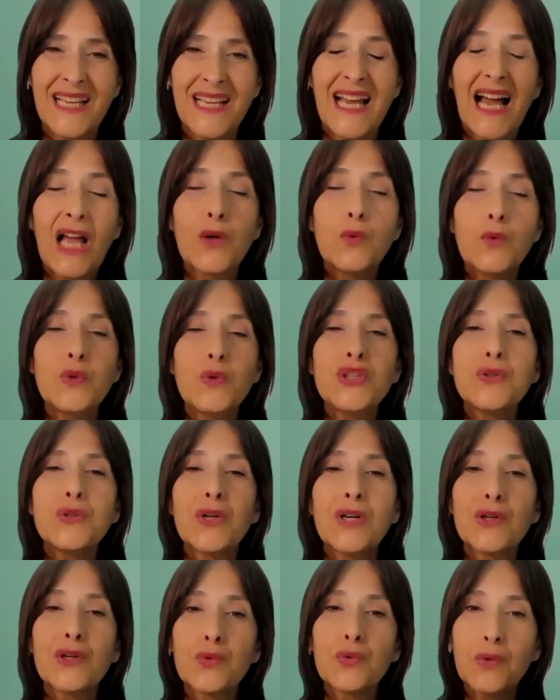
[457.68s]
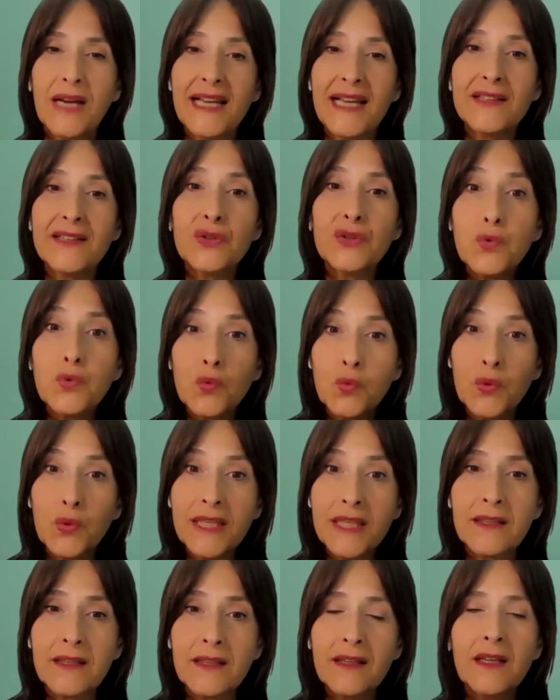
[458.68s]
I wish you a great
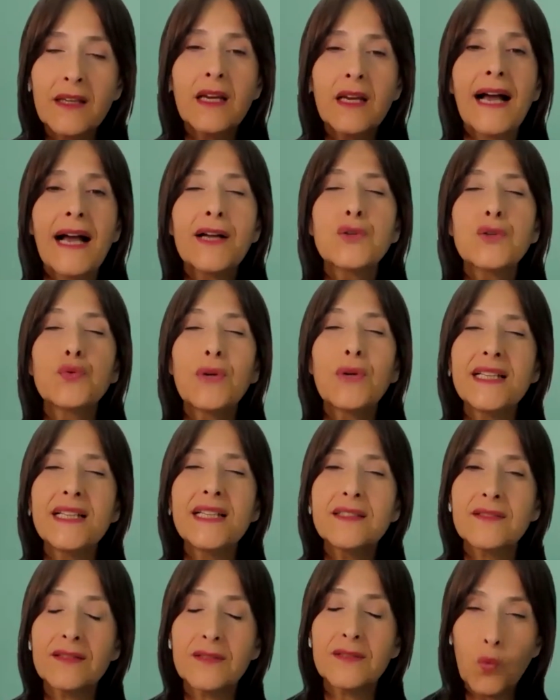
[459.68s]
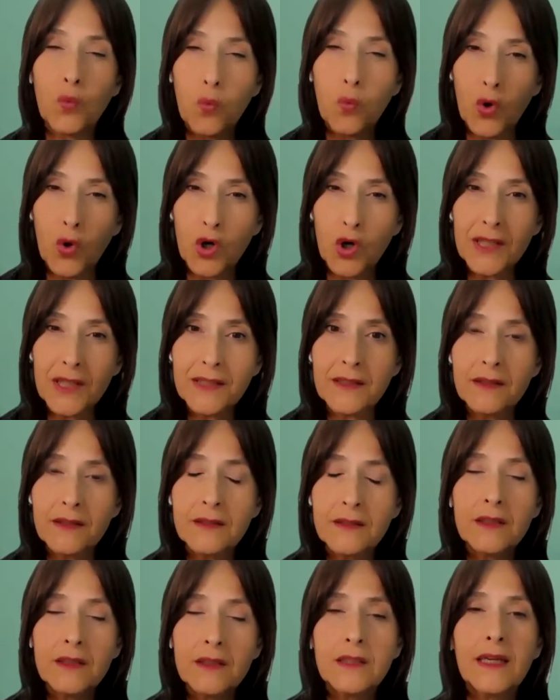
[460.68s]
week, a great work,
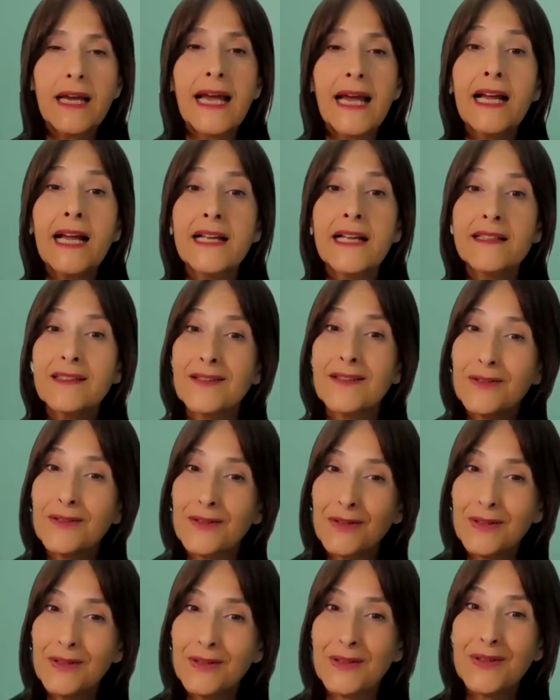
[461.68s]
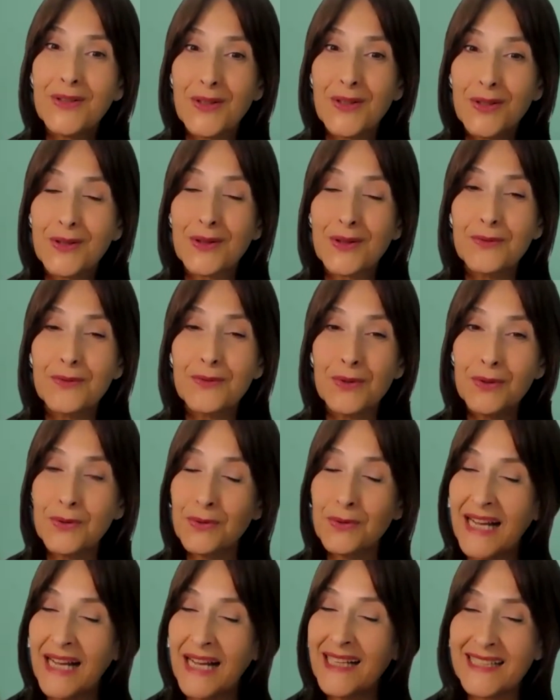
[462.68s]
and
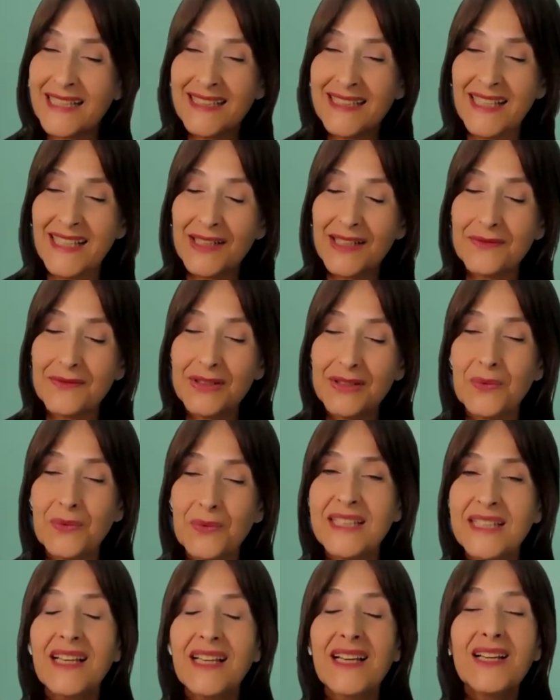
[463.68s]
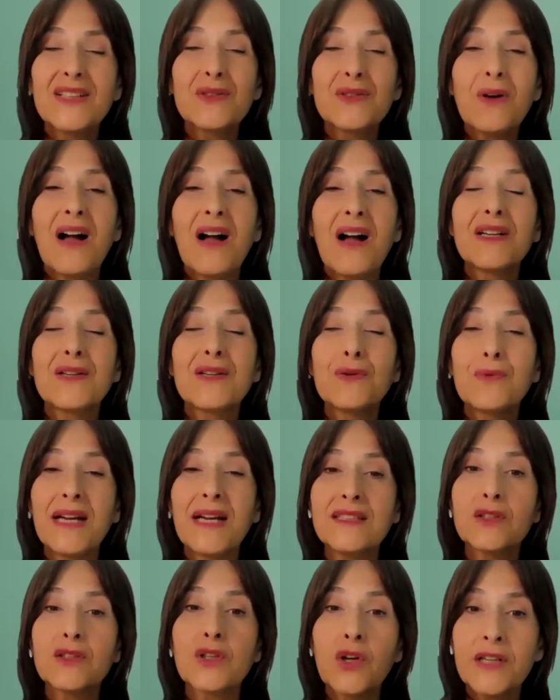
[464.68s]
through at the end of the week to have a
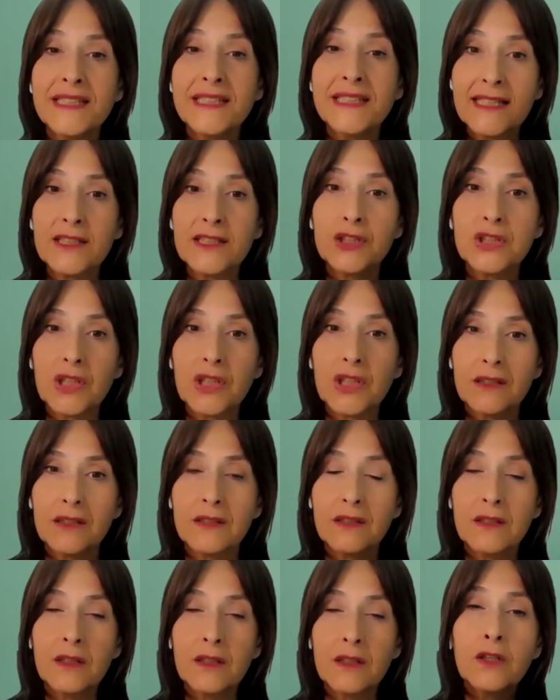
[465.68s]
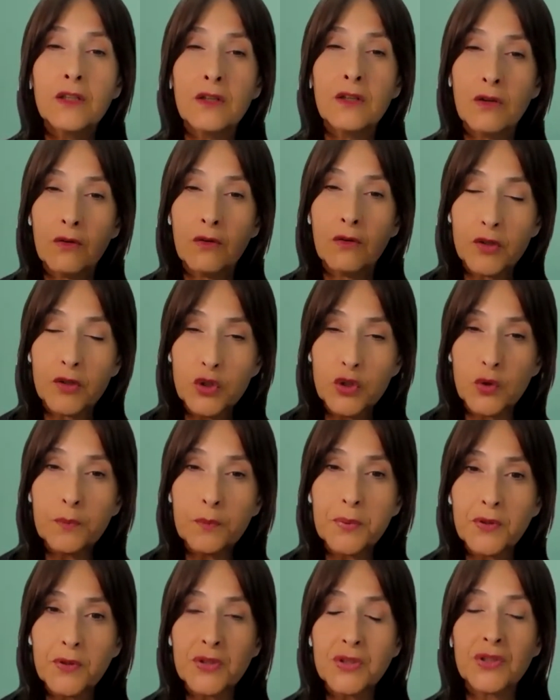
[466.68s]
great connection for you
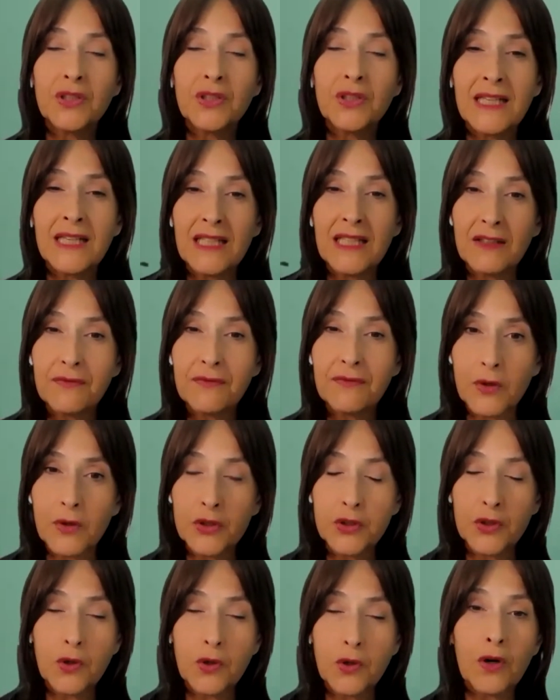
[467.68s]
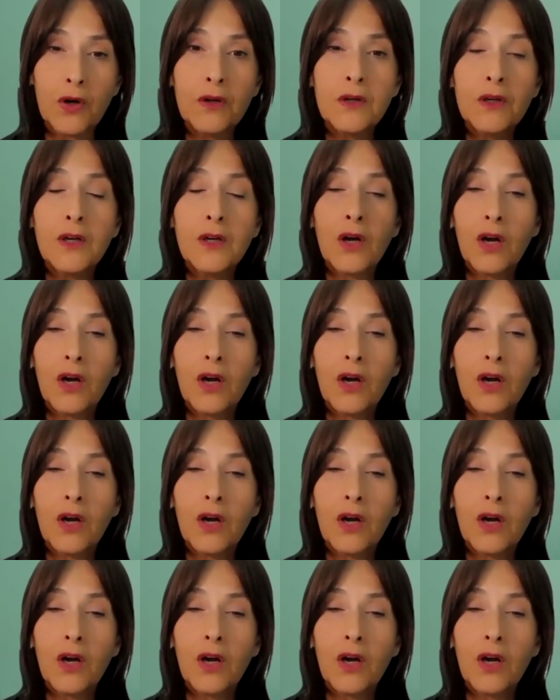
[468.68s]
personally, for your